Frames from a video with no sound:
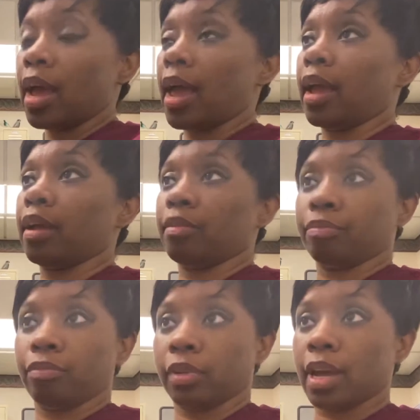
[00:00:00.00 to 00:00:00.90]

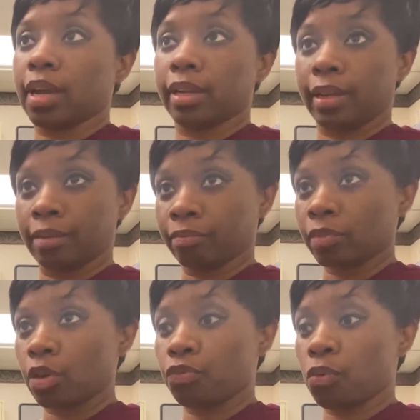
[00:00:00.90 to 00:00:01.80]
And luckily
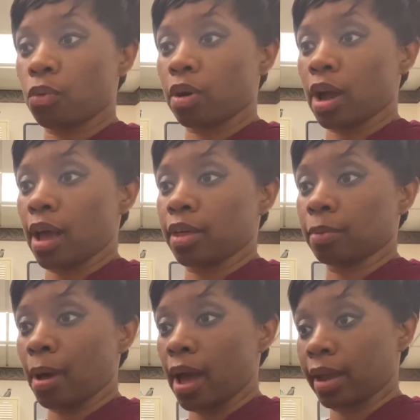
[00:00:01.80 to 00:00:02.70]
for the
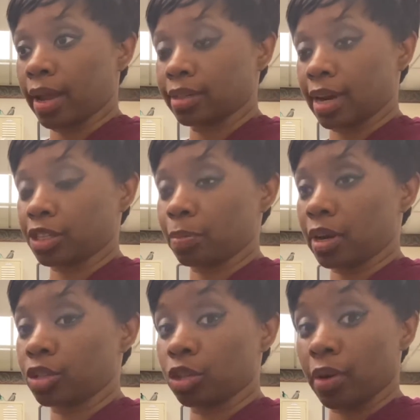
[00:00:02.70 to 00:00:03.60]
podcast that I
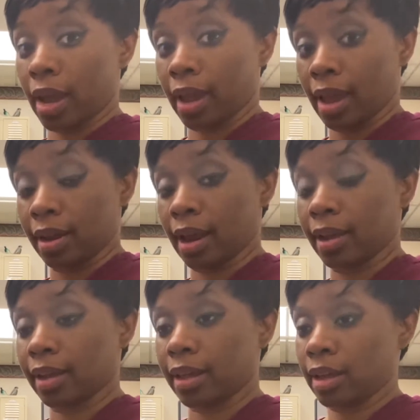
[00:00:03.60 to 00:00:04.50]
submitted to, aka
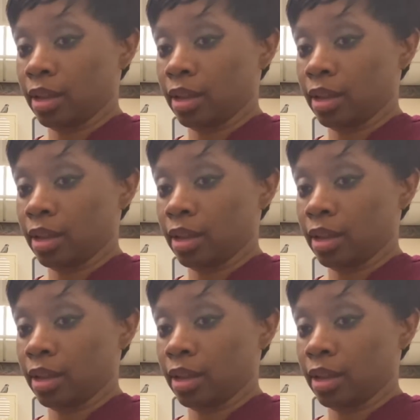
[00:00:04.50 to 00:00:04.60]
Nightlight,